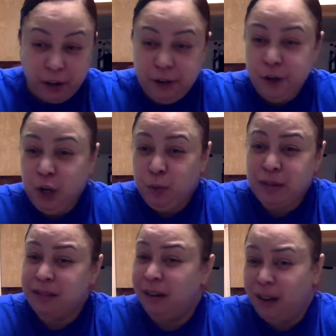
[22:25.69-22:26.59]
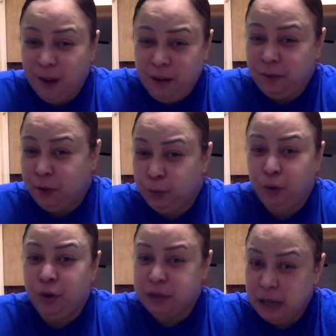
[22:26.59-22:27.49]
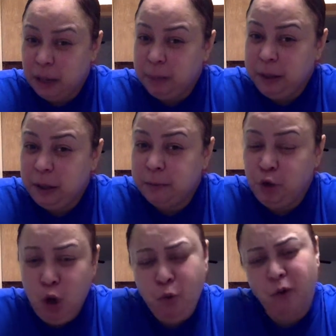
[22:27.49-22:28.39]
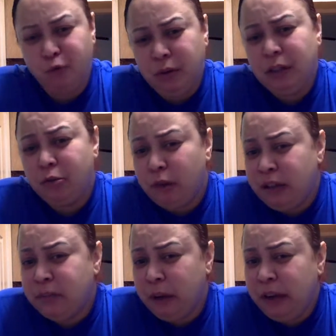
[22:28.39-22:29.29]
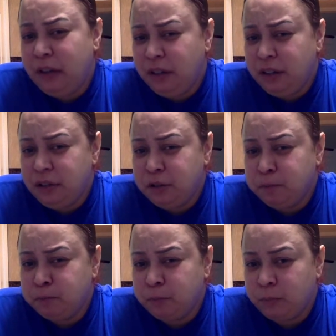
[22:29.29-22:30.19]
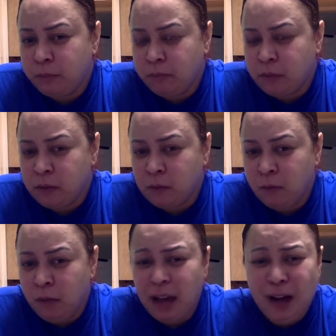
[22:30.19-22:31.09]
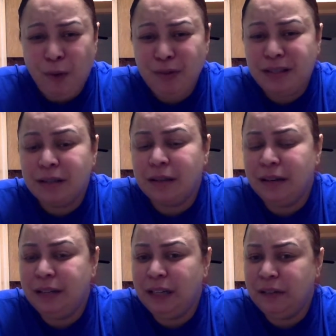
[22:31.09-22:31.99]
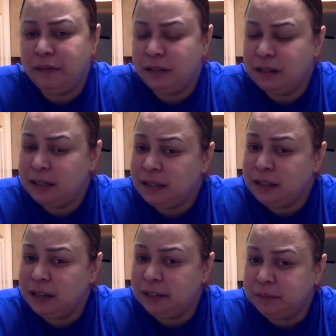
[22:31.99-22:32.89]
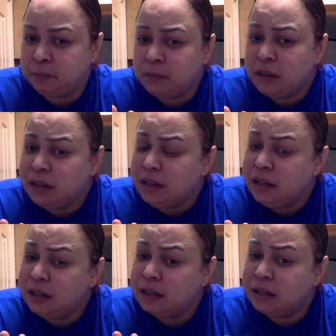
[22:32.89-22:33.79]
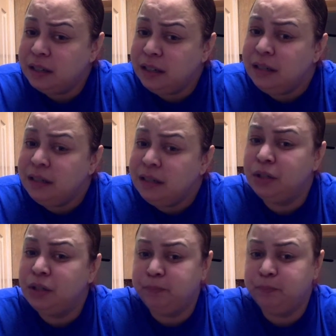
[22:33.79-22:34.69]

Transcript: You know what's an off-the-wall topic? You know what really grinds my gears? I went skydiving for the second time on a tandem jump.